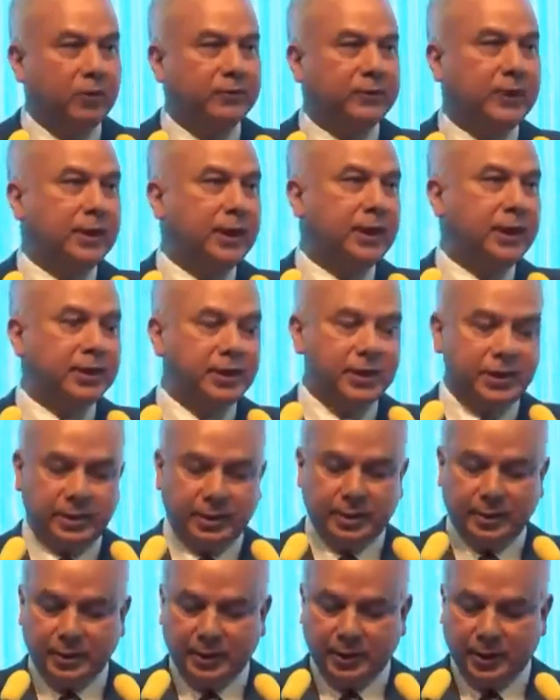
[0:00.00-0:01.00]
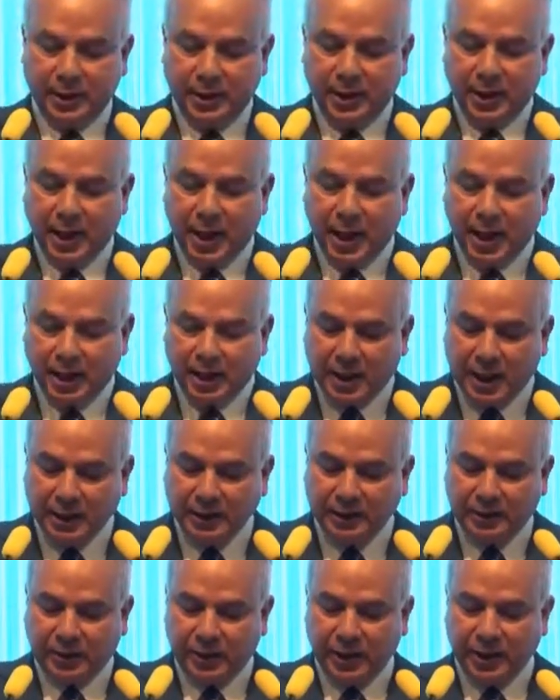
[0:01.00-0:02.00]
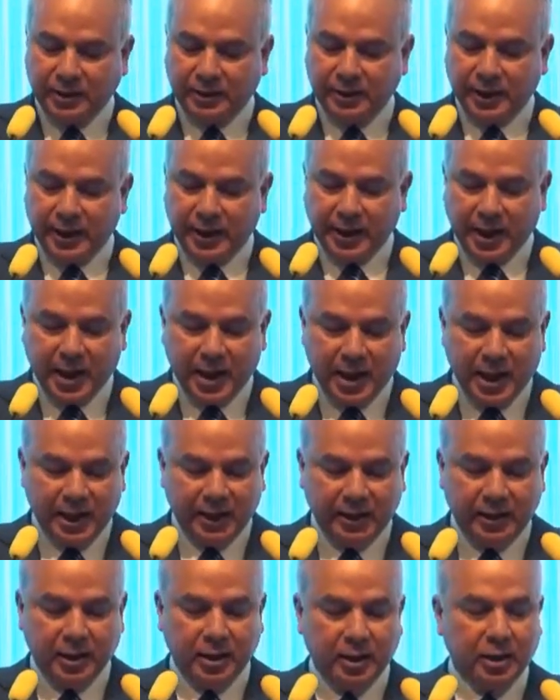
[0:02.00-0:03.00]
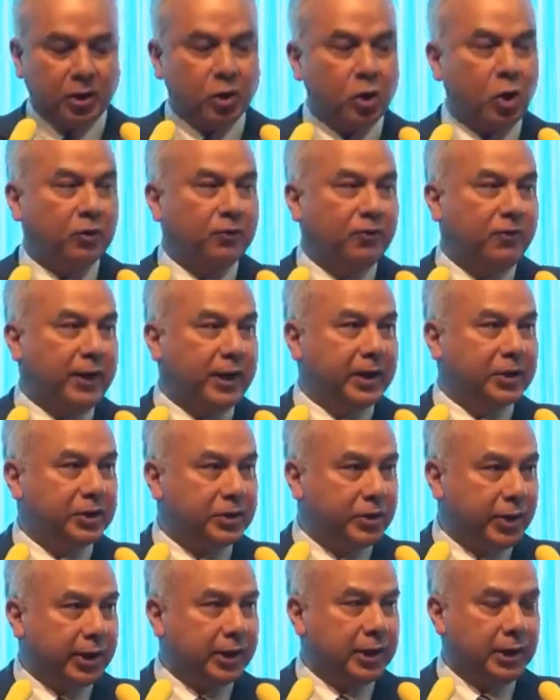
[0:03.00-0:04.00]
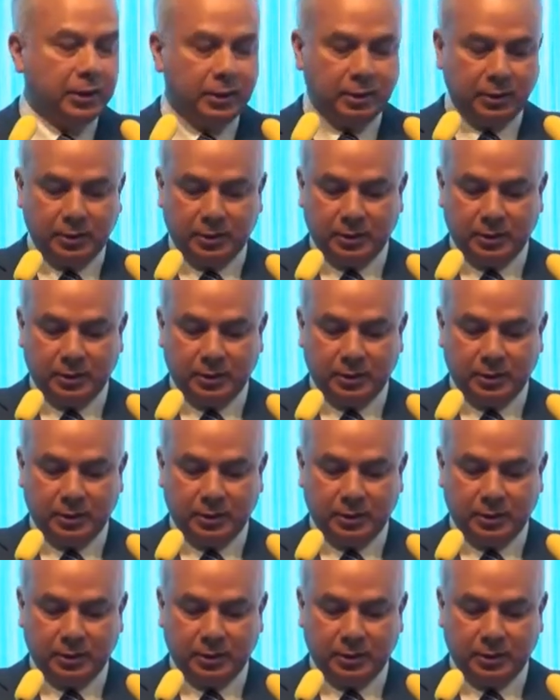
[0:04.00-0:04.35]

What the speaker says: of the list are countries that are either conflict-stricken,